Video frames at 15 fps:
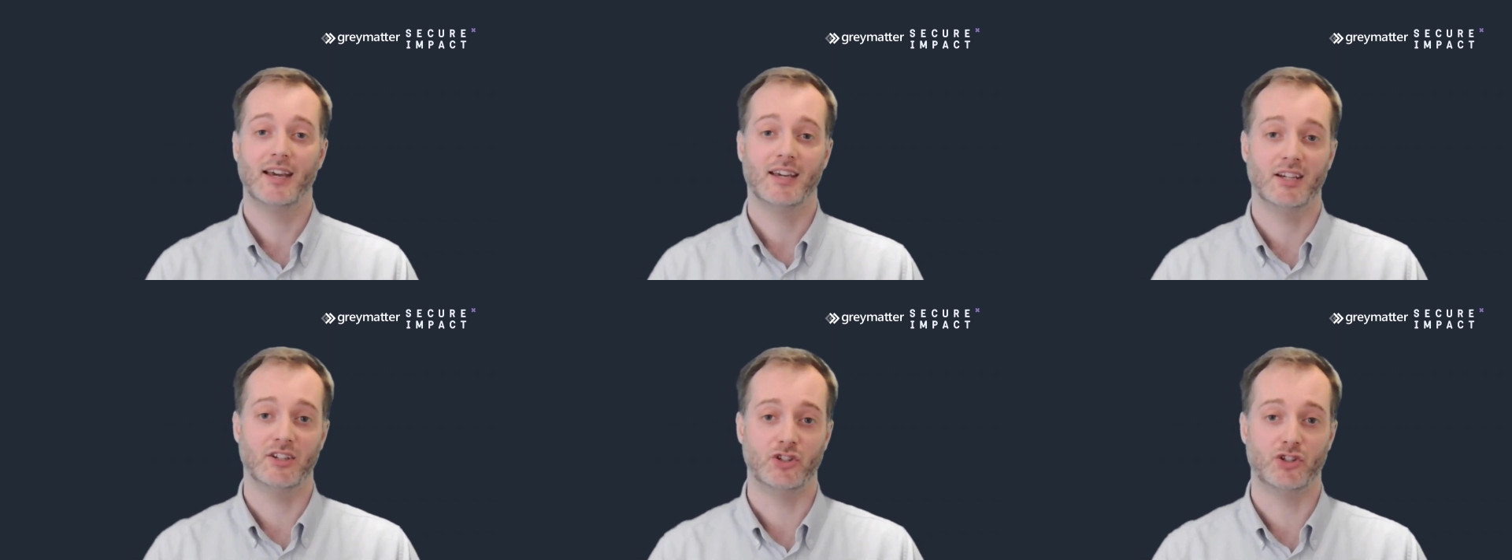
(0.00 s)

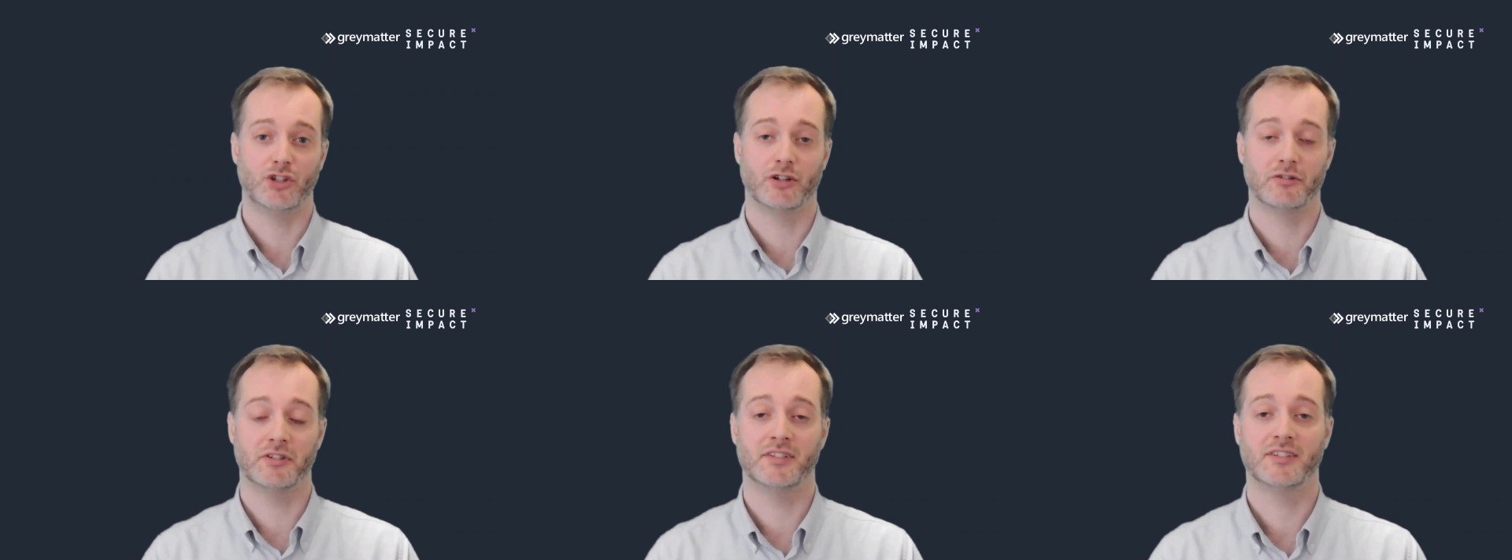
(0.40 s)

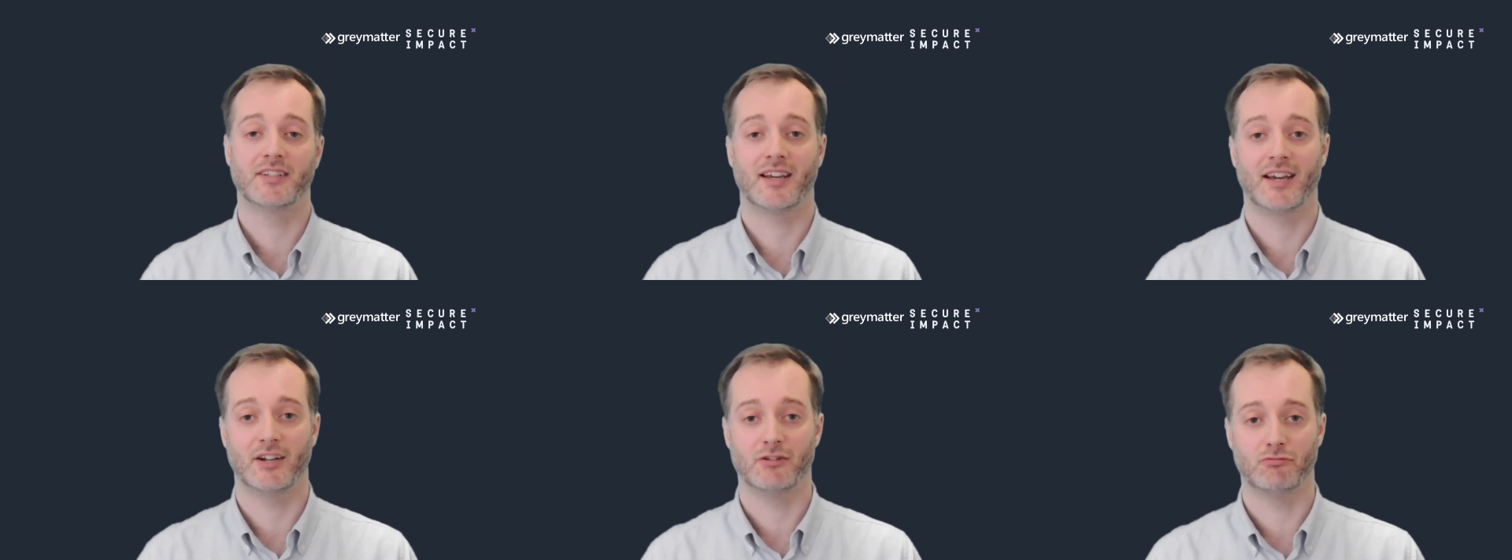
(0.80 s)
insurance
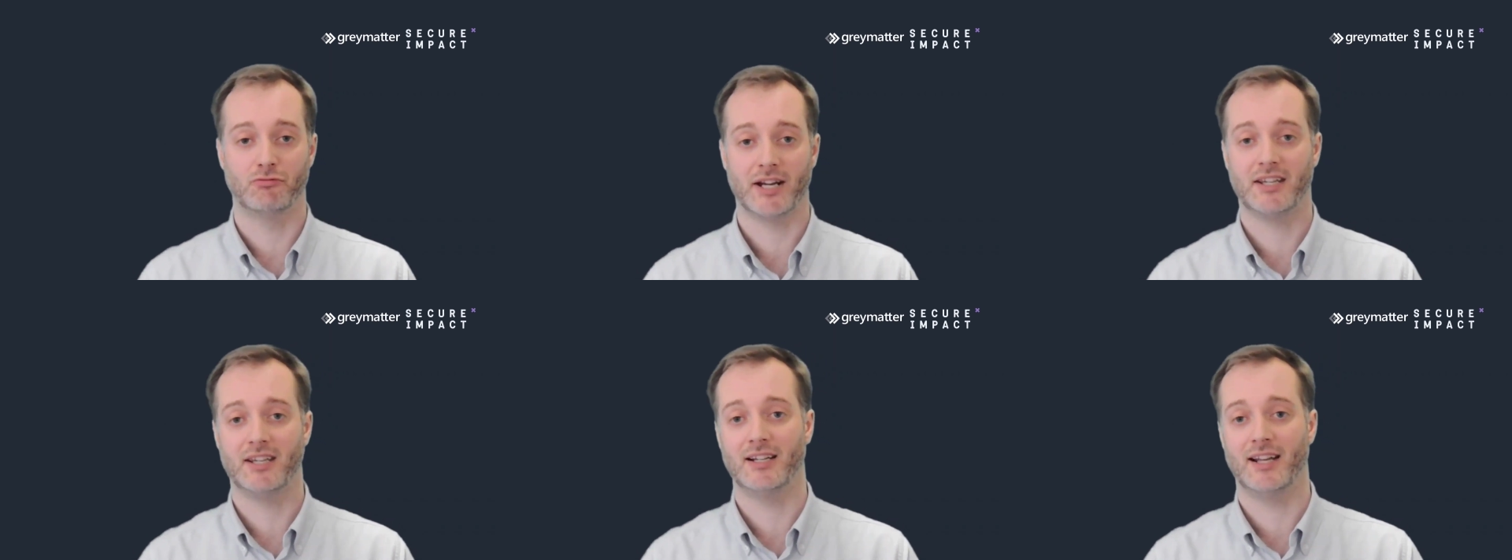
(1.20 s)
and
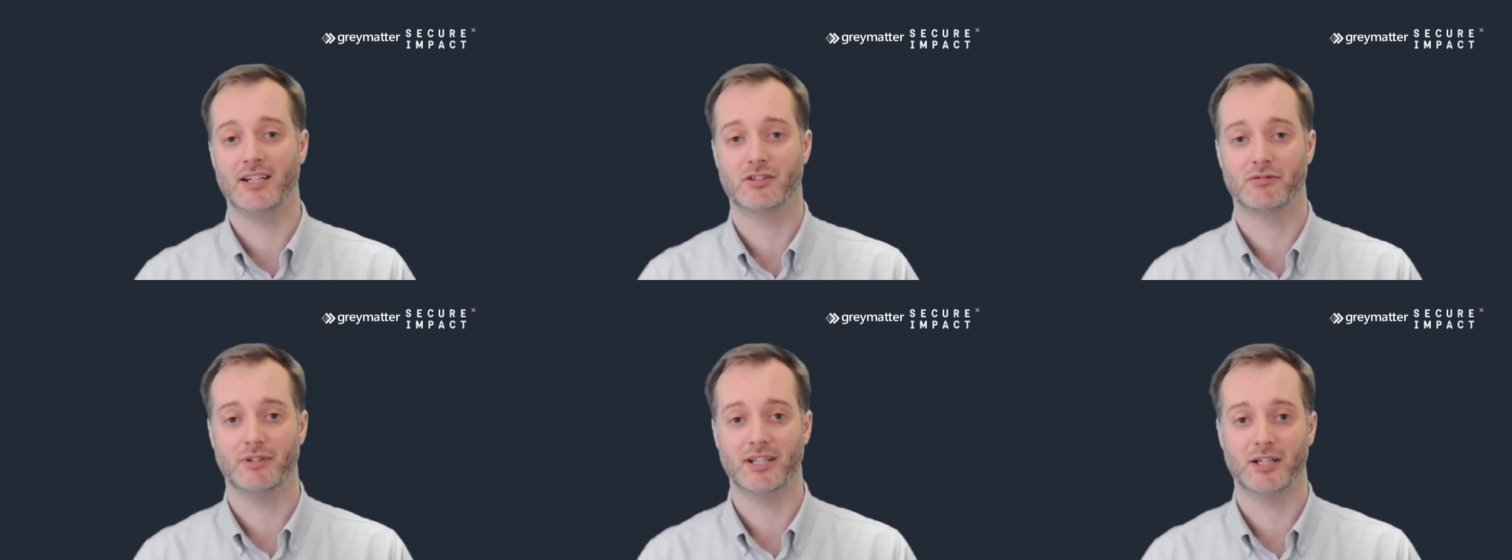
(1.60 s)

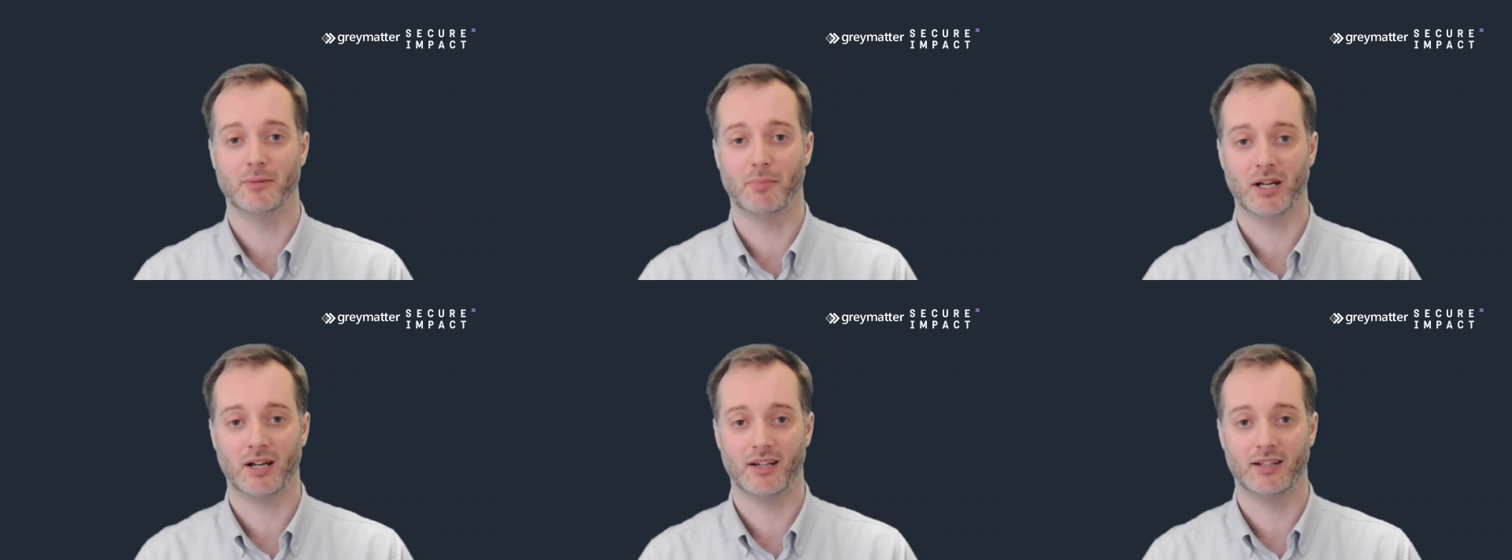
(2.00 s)
regulatory
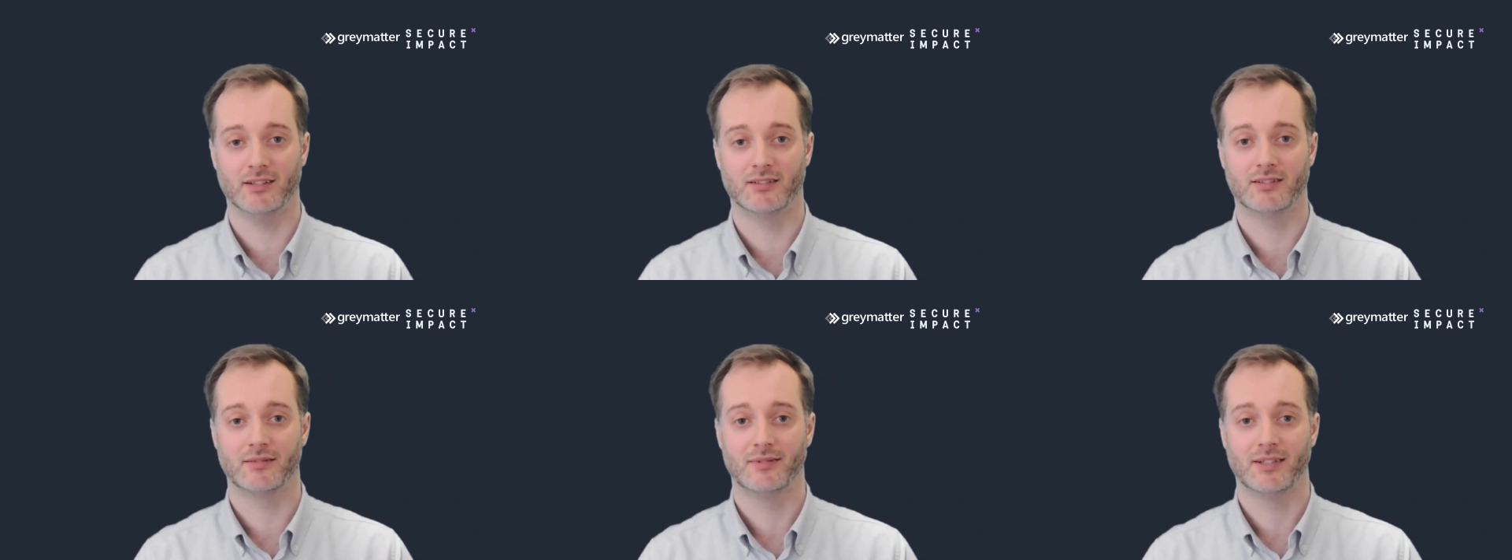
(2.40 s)
compliance.